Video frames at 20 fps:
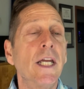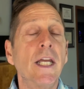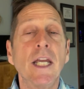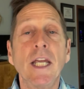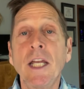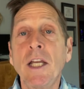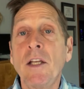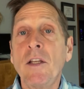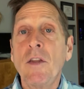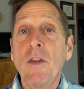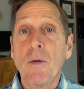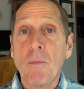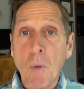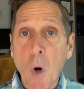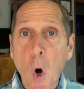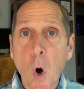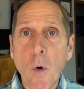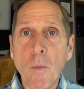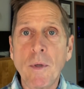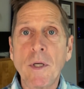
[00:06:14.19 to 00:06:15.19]
in the
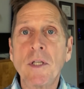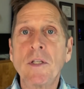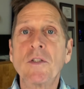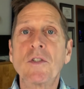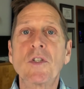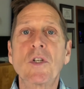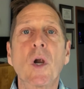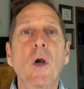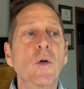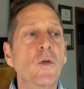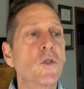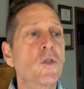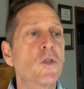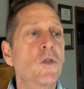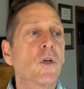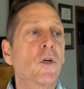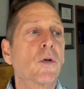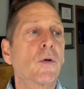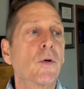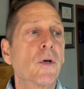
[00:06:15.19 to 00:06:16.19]
moment starts to
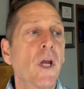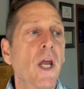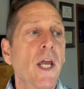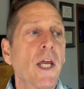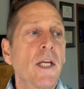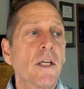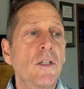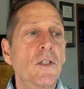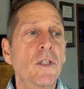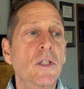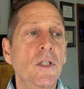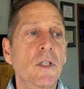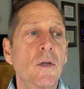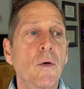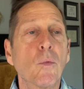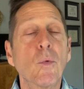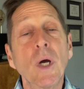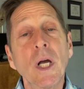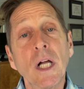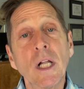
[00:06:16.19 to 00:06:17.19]
create,
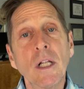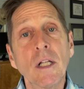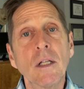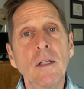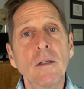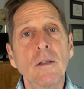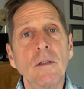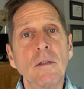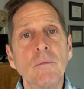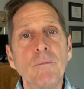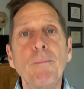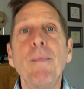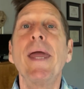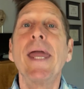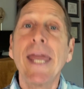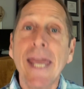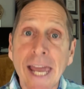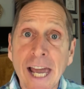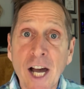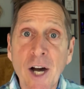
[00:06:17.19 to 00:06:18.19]
well,
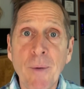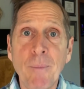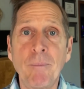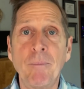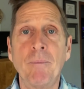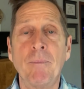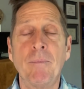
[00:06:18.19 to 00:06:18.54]
mayhem.